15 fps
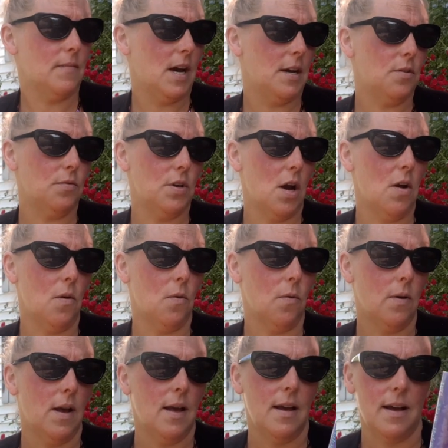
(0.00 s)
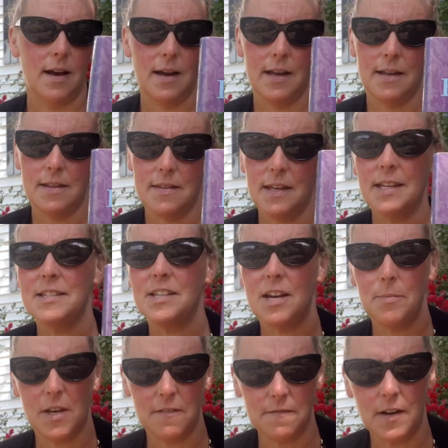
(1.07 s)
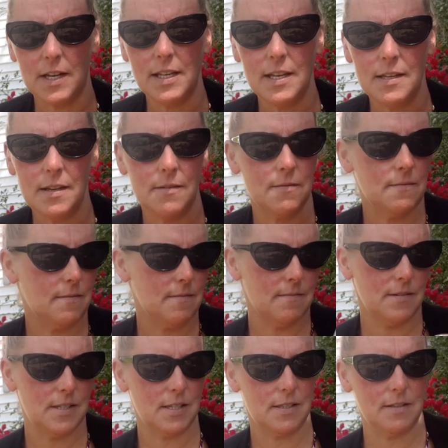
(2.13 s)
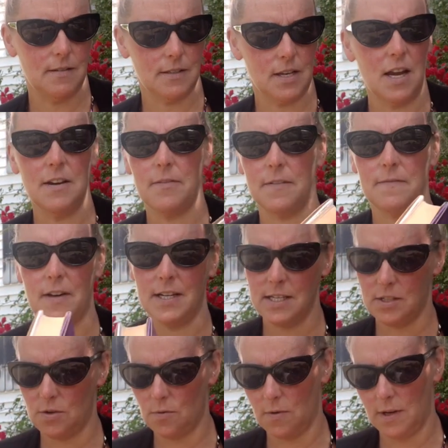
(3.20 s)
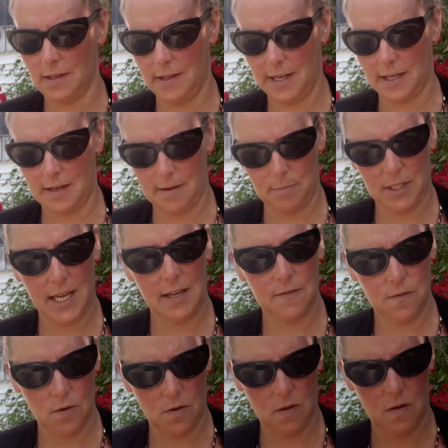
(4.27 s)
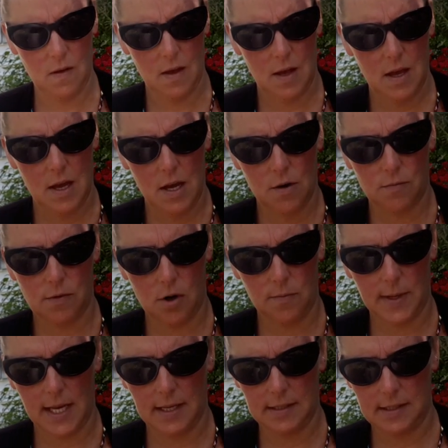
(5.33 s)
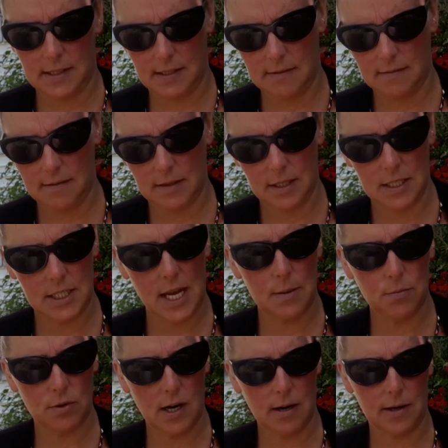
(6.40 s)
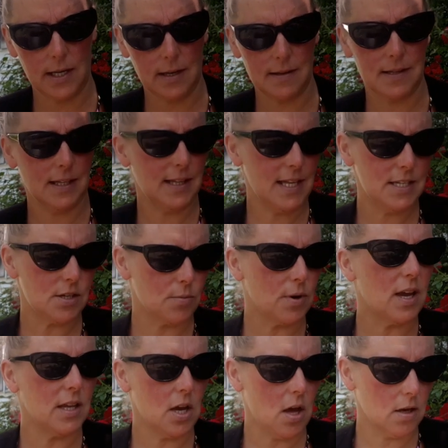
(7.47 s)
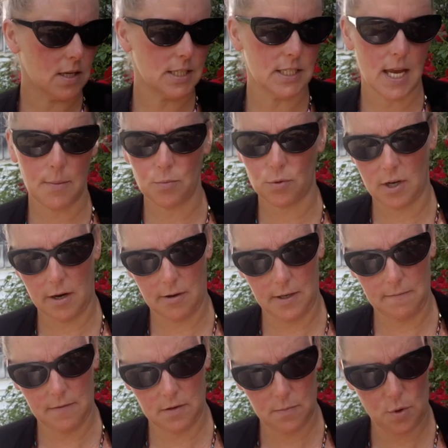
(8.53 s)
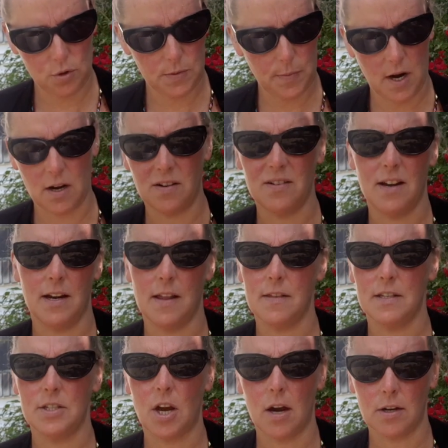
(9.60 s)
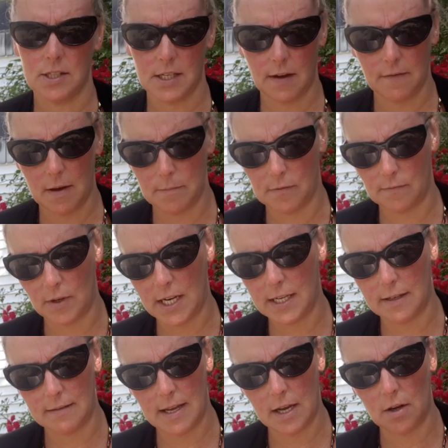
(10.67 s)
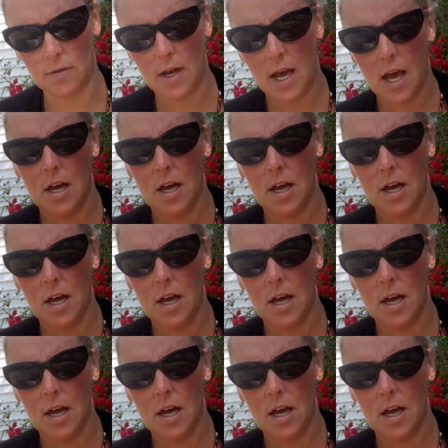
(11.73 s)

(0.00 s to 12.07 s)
I don't know. I think it's going to be a funny, kind of a funny story, like a playful romance, contemporary. I think these are probably all contemporary for the most part. None of the dark stuff I've been reading now.